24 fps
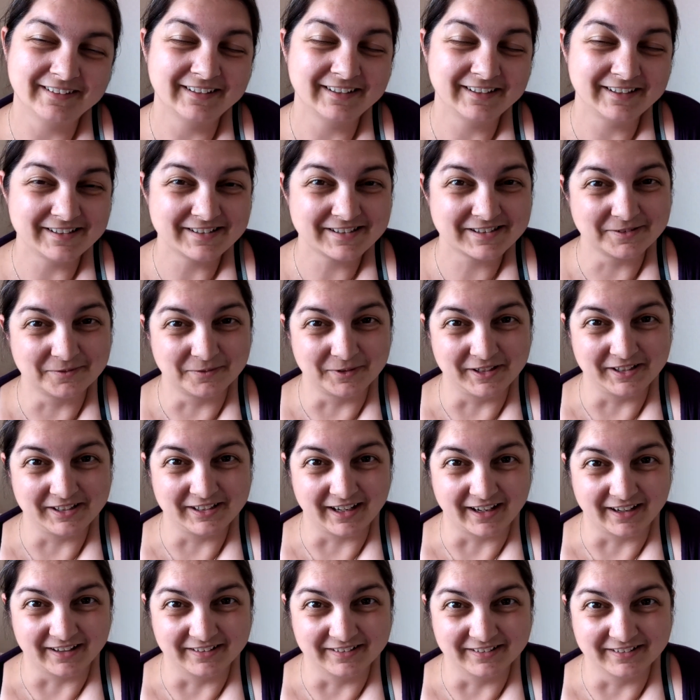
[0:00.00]
It is the
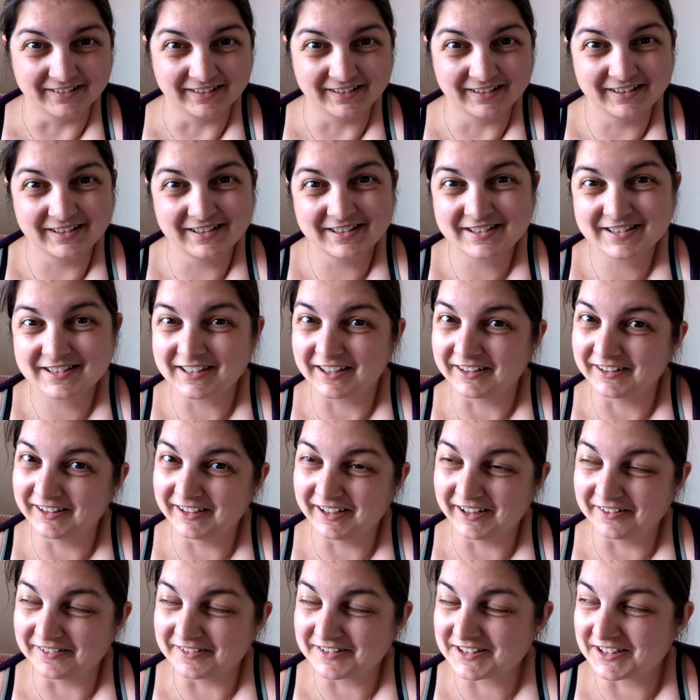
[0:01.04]
weekend, it is
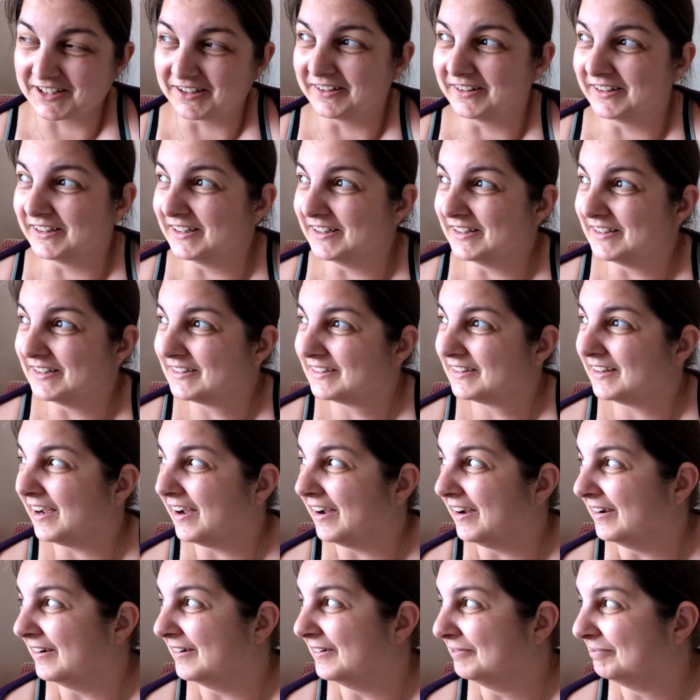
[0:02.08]
sunny outside,
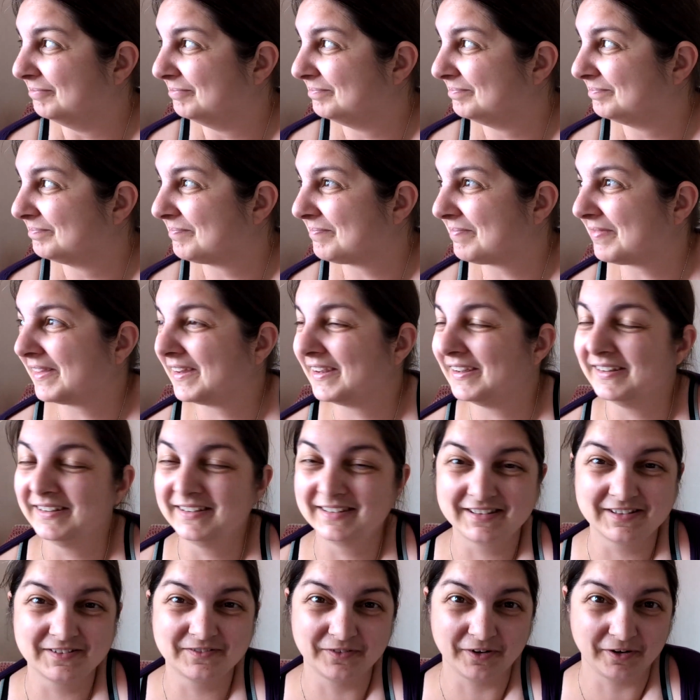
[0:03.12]

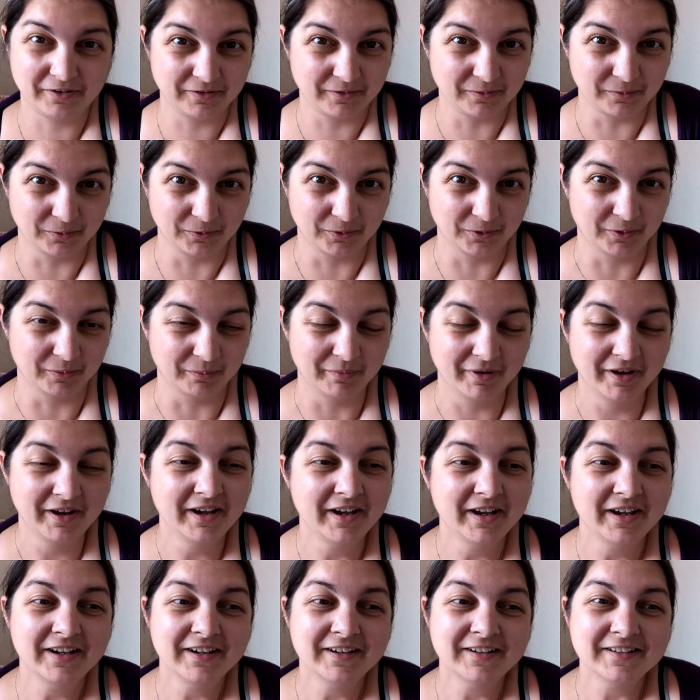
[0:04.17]
it's very warm.
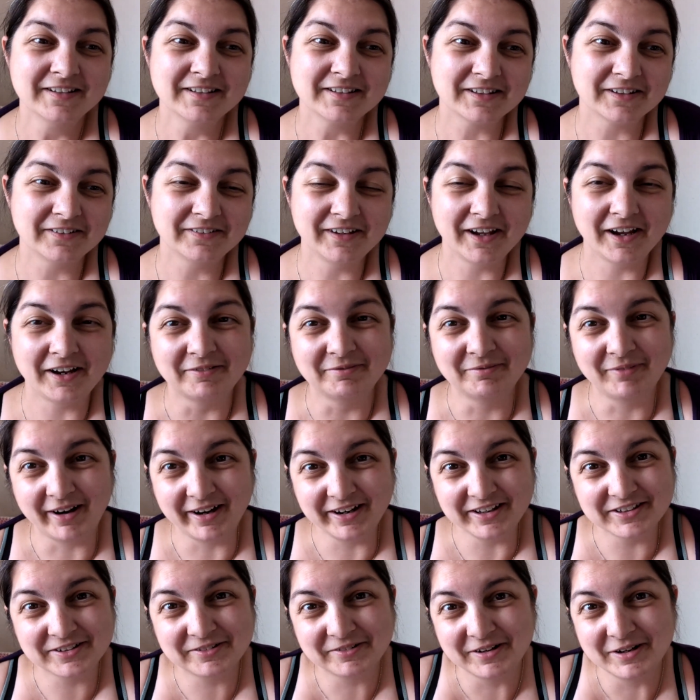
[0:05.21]
So yeah,
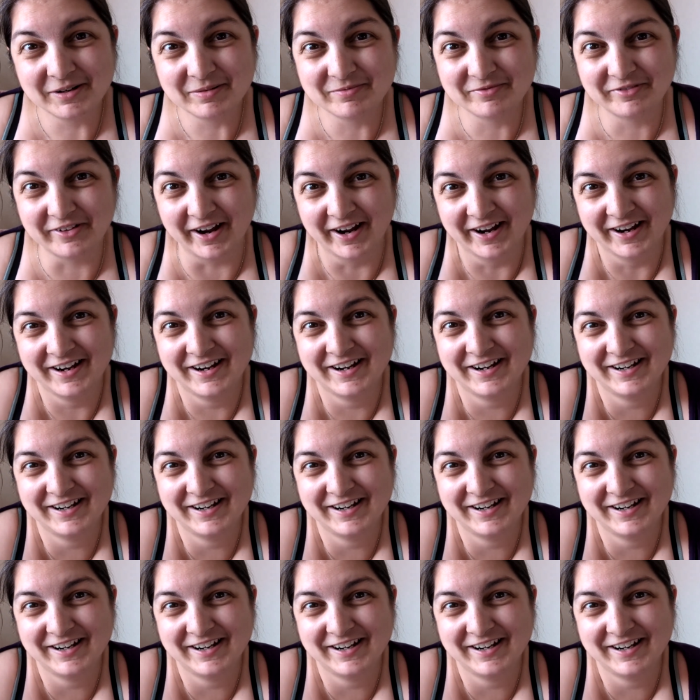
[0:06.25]
ice cream van.